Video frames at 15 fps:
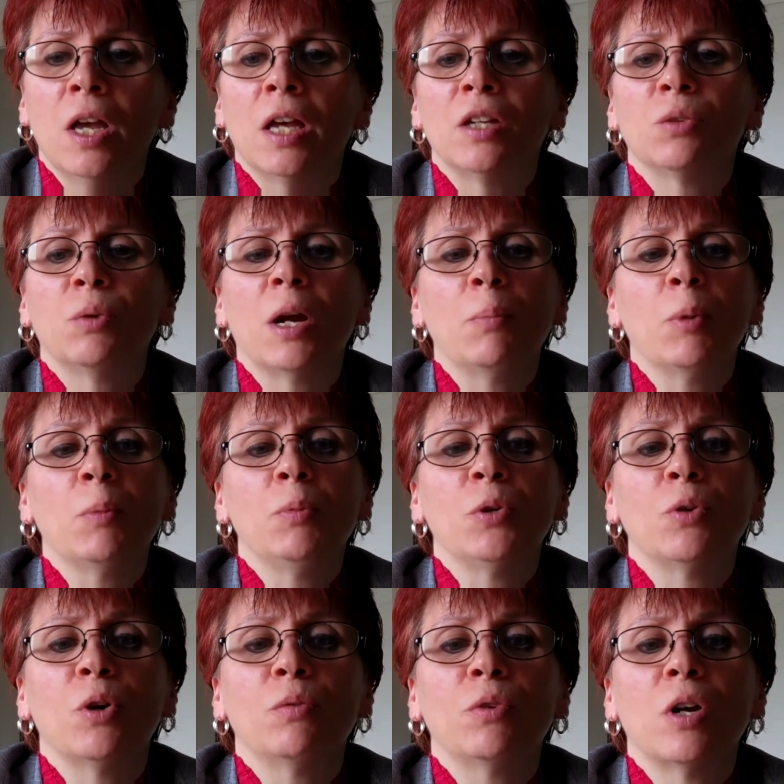and to wrap up
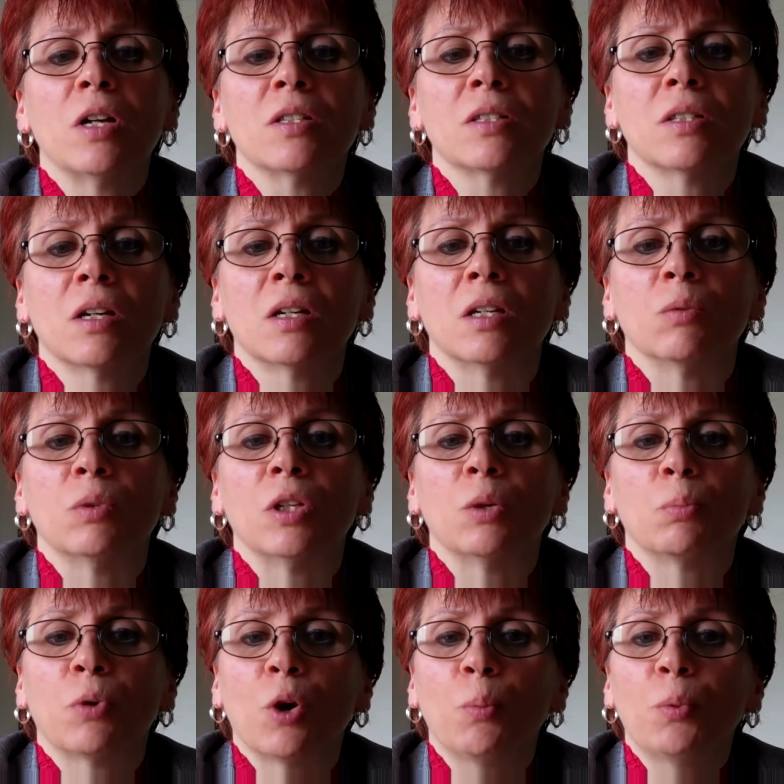your overall study with the
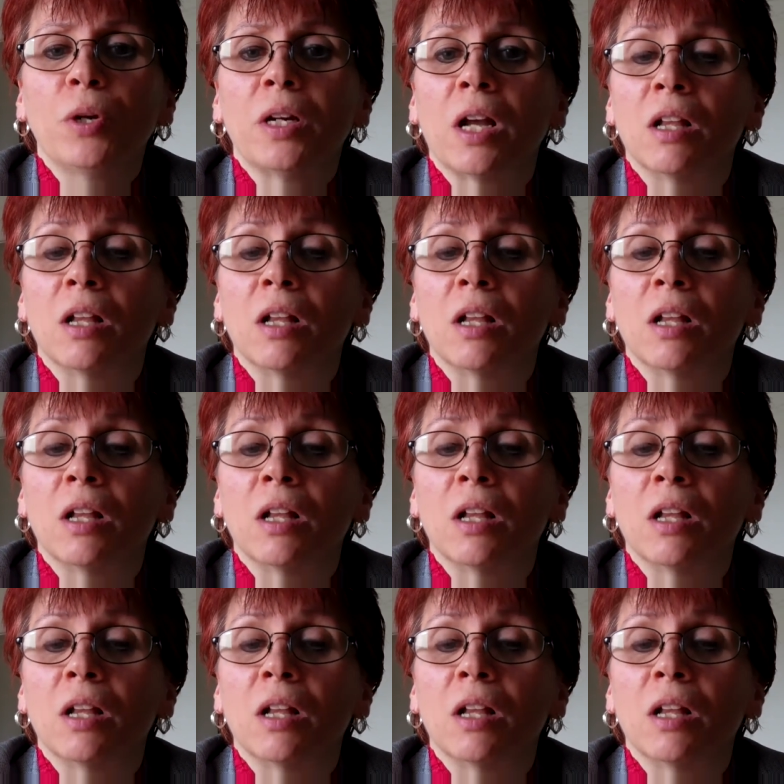appropriate